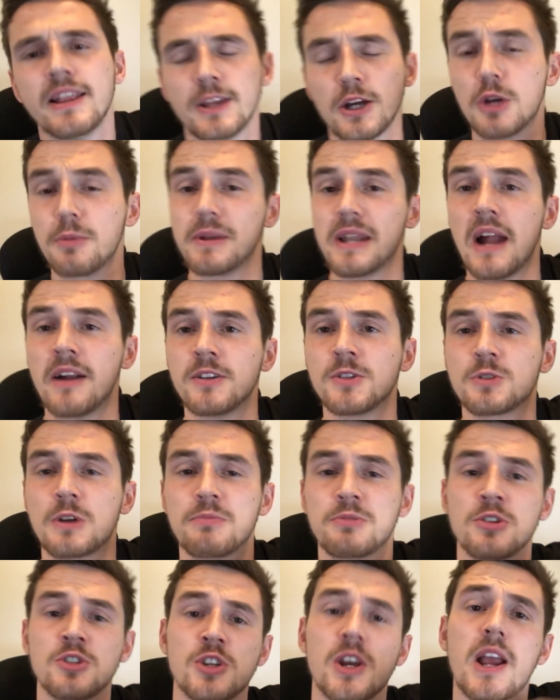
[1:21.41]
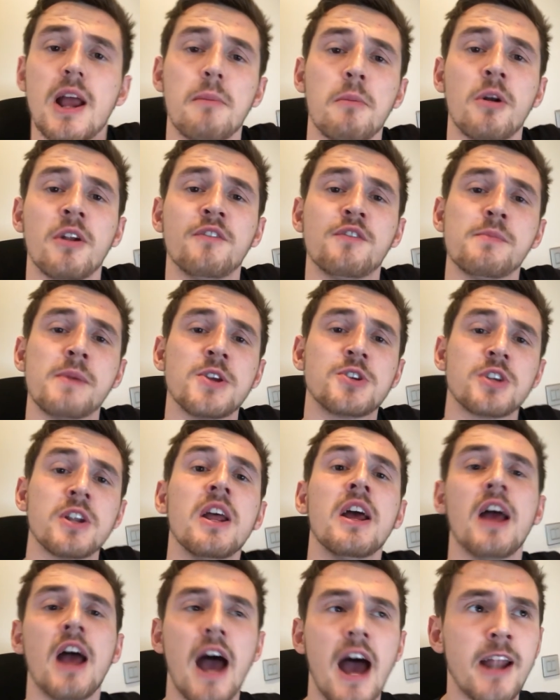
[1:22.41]
Link will be down in the description. Check out more
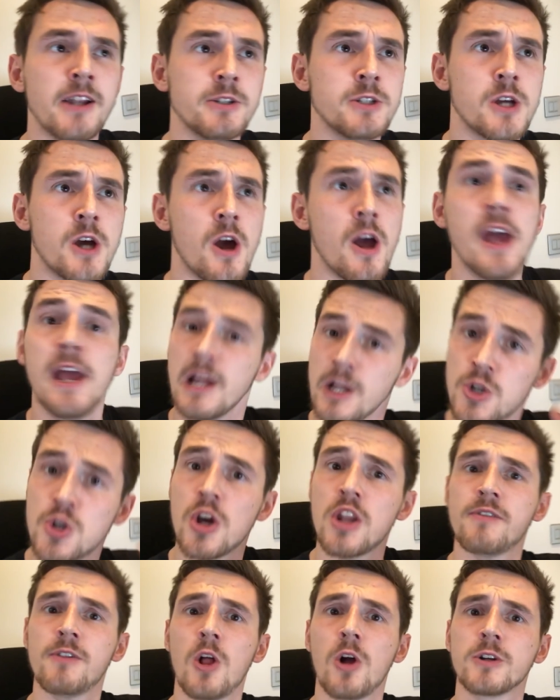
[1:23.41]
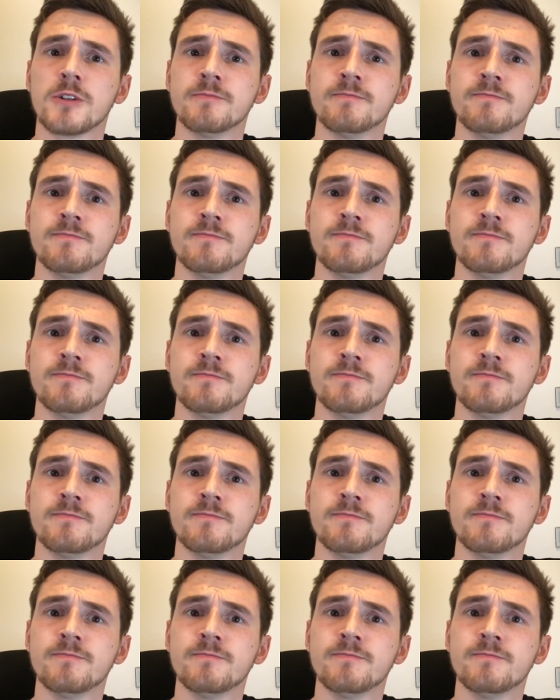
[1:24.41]
information and enjoy the vlog.